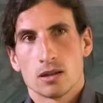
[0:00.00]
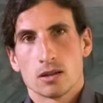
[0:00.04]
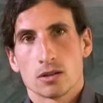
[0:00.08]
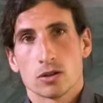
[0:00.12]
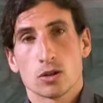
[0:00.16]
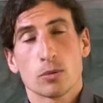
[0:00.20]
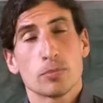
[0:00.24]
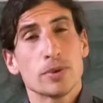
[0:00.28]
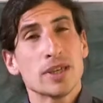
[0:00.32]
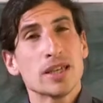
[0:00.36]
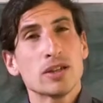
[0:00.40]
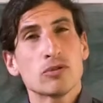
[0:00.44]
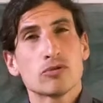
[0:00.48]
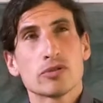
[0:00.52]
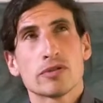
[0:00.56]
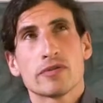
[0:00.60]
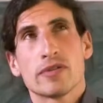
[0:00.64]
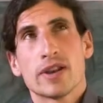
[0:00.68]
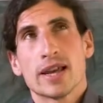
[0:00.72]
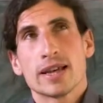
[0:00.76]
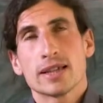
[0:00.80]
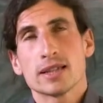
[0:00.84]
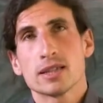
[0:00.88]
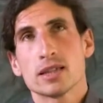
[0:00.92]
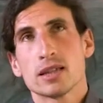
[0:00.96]
So being
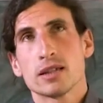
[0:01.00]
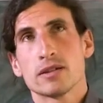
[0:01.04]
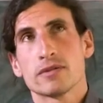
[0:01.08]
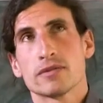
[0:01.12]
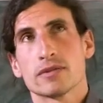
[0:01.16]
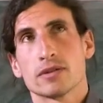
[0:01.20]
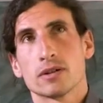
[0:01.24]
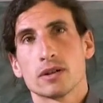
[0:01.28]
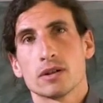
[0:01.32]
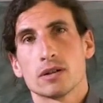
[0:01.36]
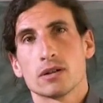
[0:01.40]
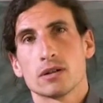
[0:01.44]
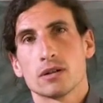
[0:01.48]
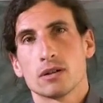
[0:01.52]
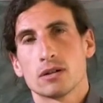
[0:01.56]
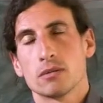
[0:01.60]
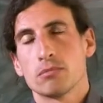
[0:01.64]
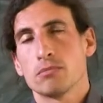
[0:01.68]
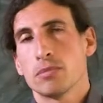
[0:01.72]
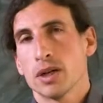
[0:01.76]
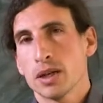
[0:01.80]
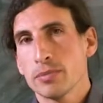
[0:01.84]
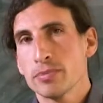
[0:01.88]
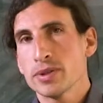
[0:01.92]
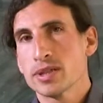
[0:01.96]
reflexive
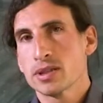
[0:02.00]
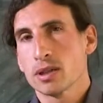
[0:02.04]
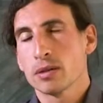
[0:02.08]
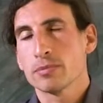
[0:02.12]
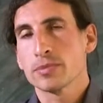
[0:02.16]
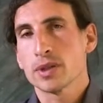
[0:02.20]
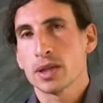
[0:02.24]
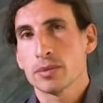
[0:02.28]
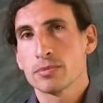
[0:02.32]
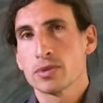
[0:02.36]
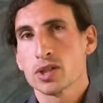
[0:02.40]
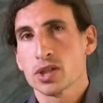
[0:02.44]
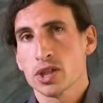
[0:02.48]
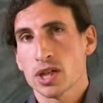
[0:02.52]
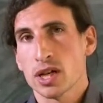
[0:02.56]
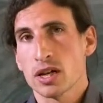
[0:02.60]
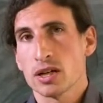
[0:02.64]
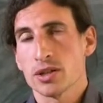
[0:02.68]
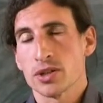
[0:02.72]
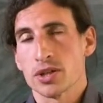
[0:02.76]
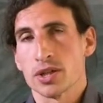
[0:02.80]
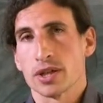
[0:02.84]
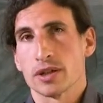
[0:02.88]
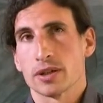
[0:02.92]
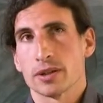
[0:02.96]
might be sometimes
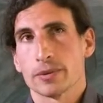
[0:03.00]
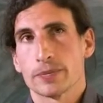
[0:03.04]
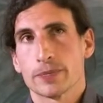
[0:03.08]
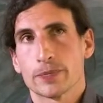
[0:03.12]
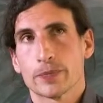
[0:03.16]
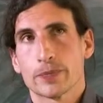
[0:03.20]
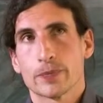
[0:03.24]
challenging.